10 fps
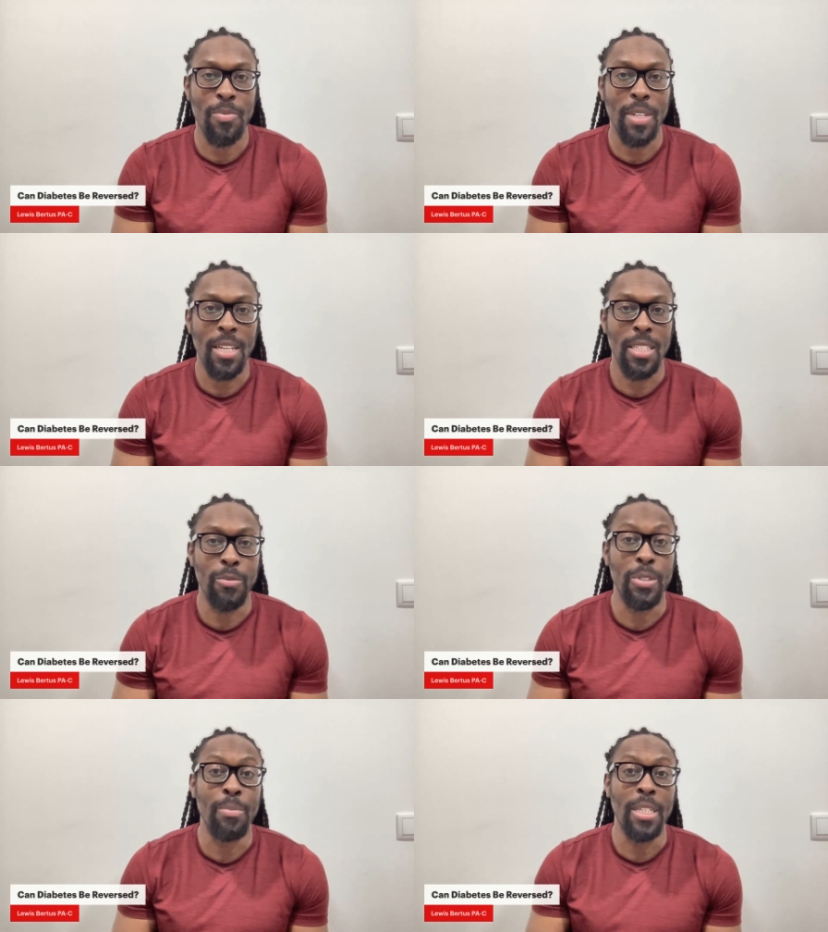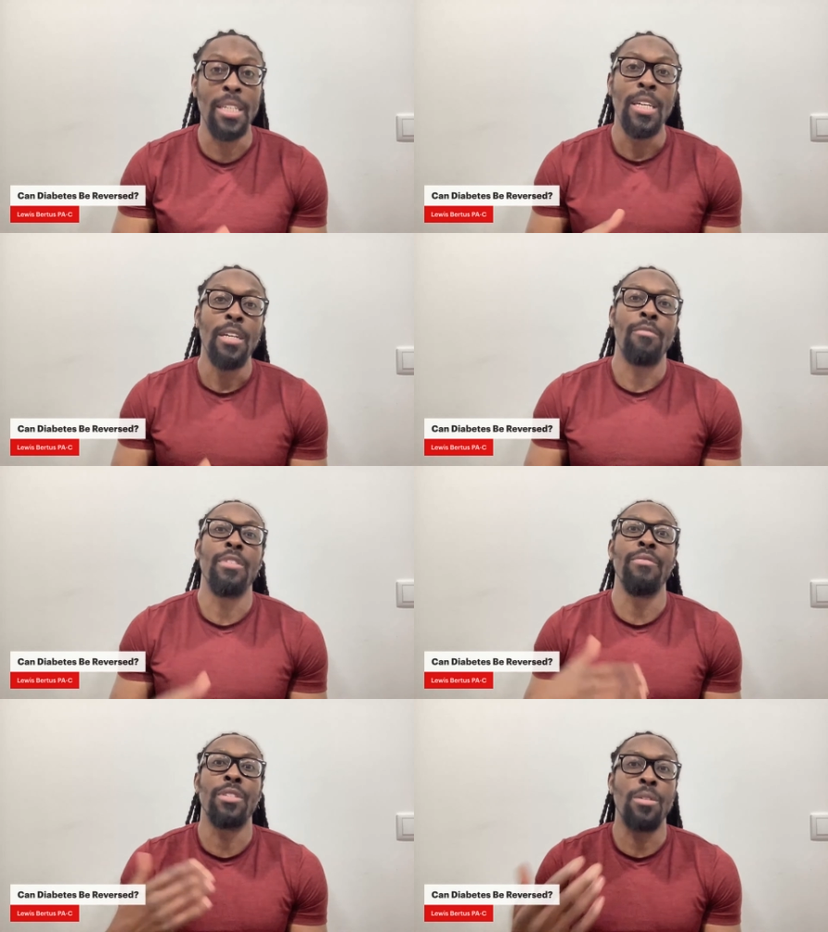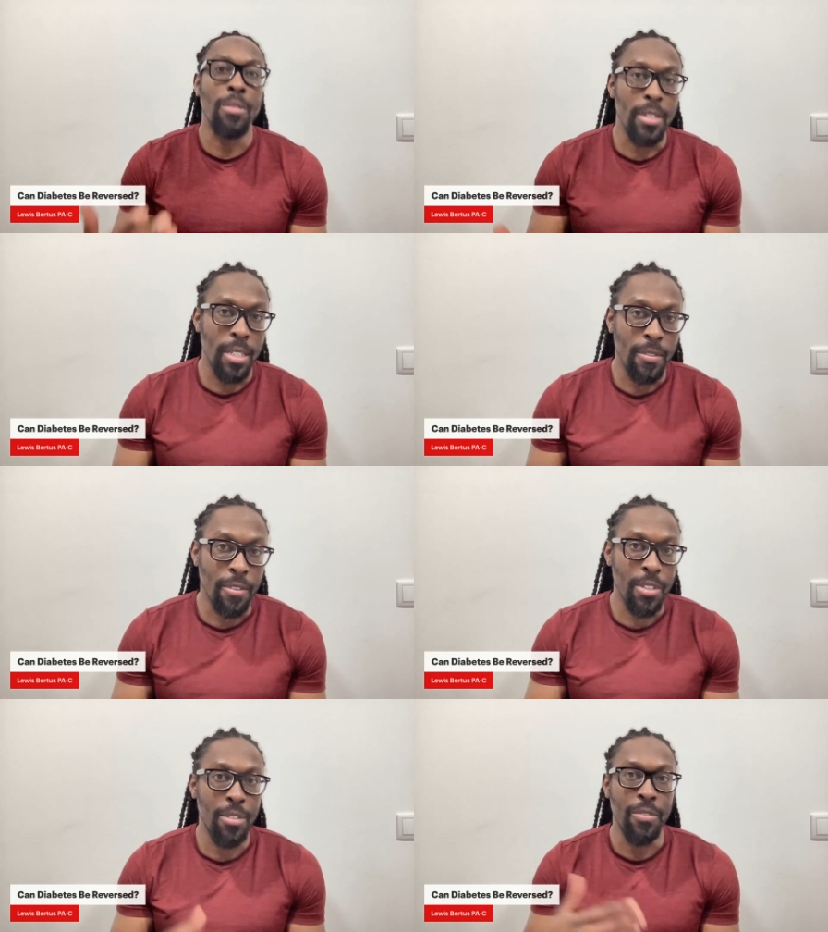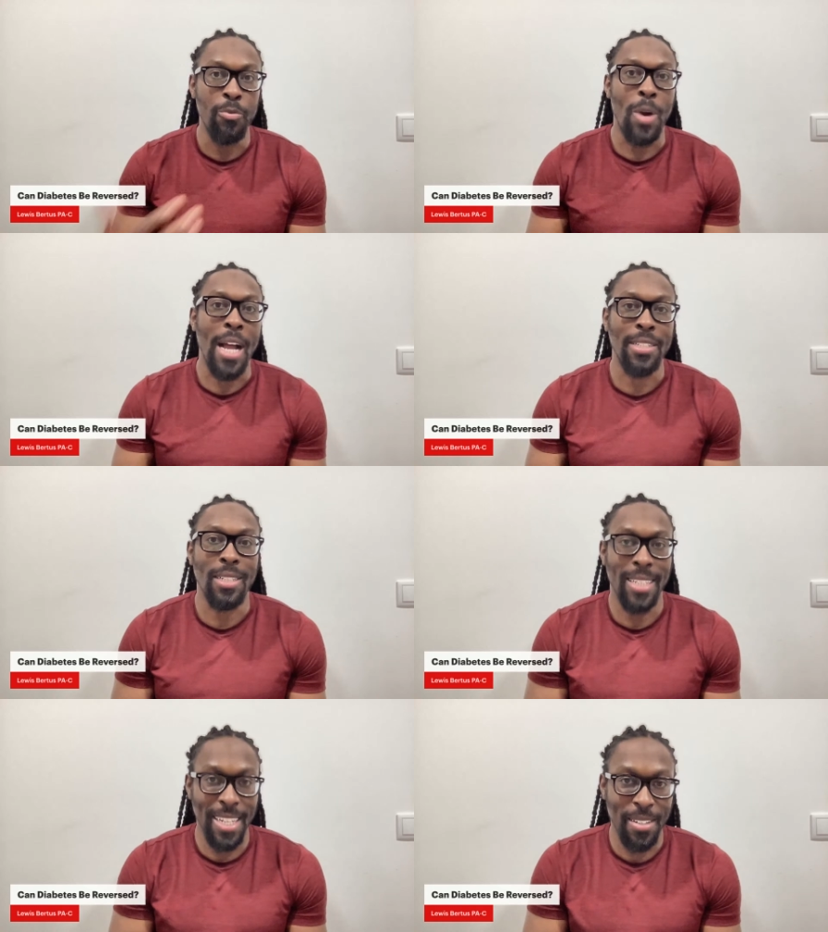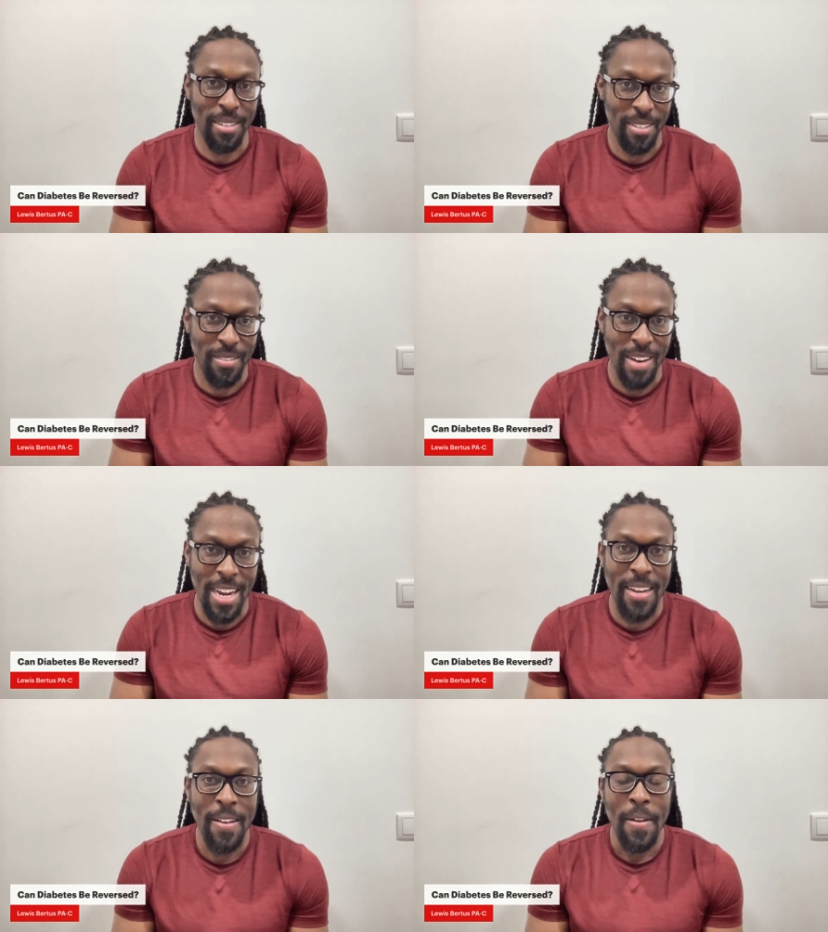because it will be re-recorded for you to watch later. All right.